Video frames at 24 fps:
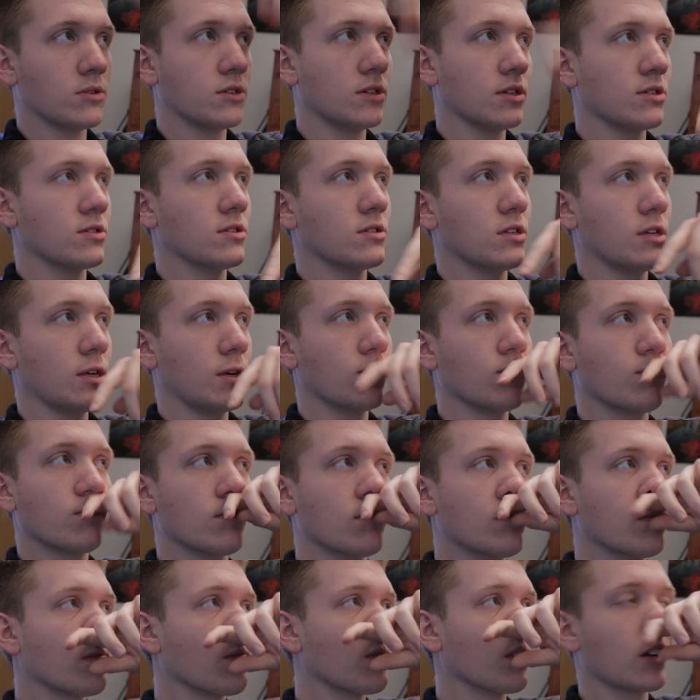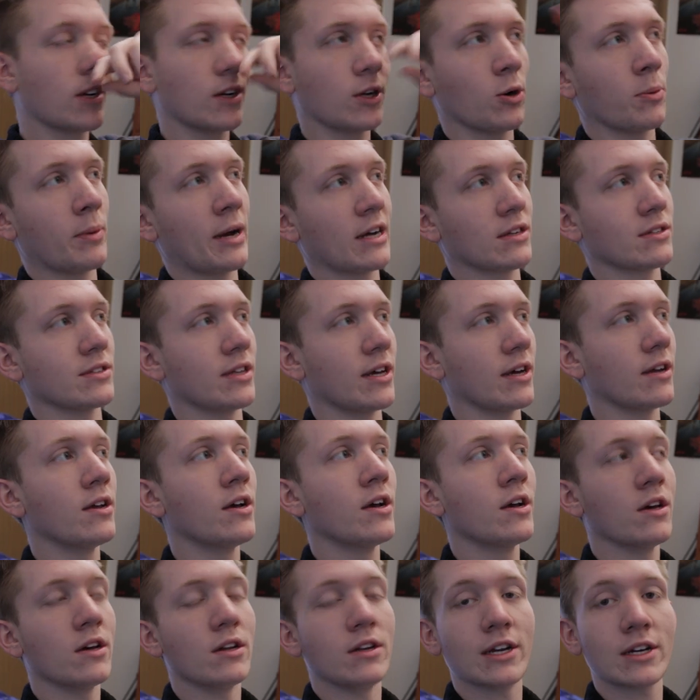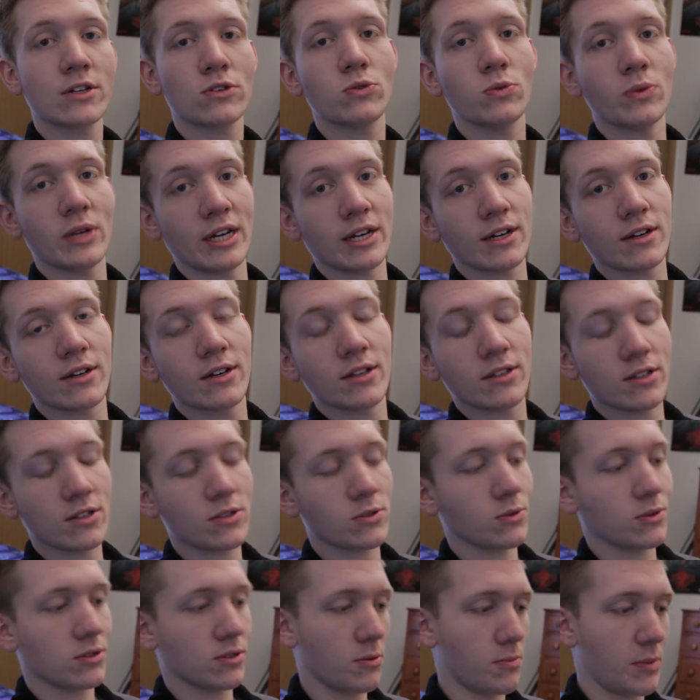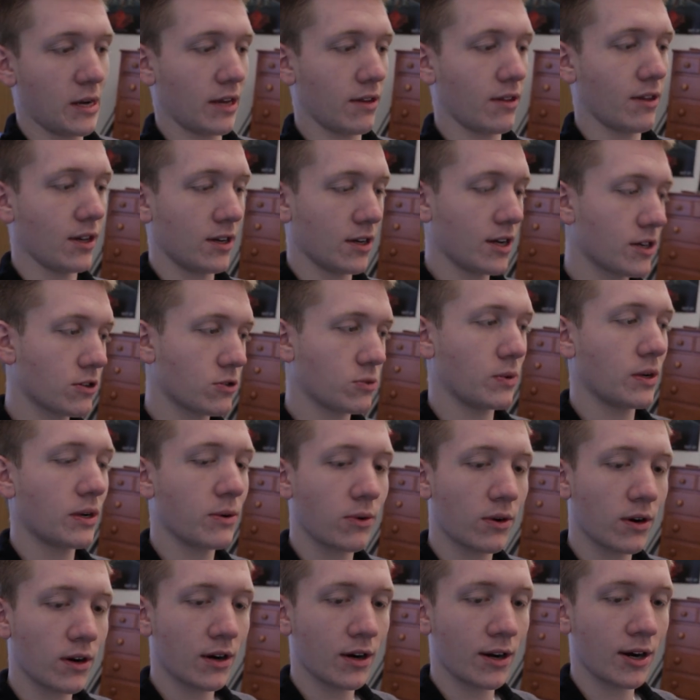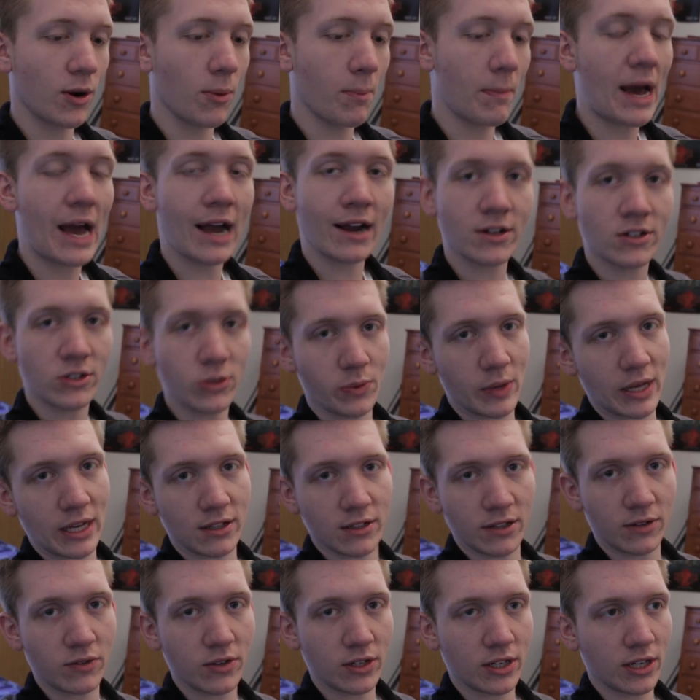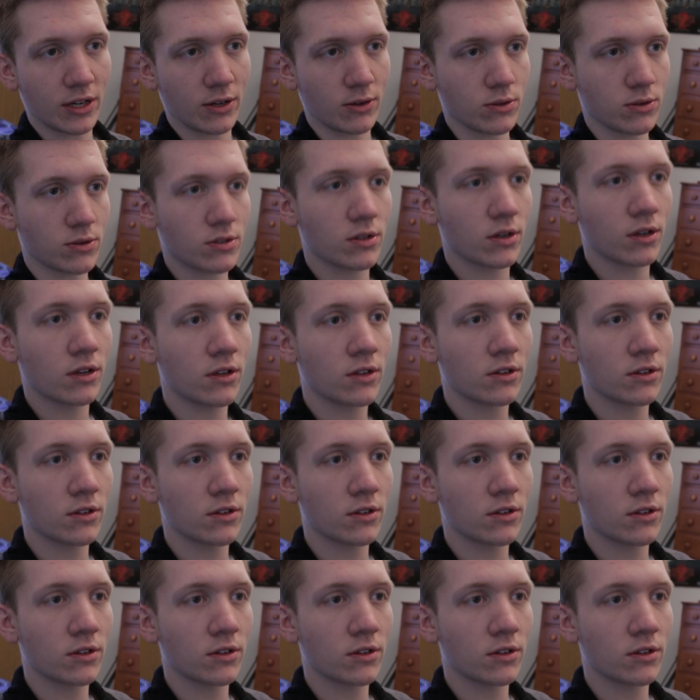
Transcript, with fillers: CST. Gonna go back to that next week. This was the big thing. Next week we're gonna go back to weekly videos.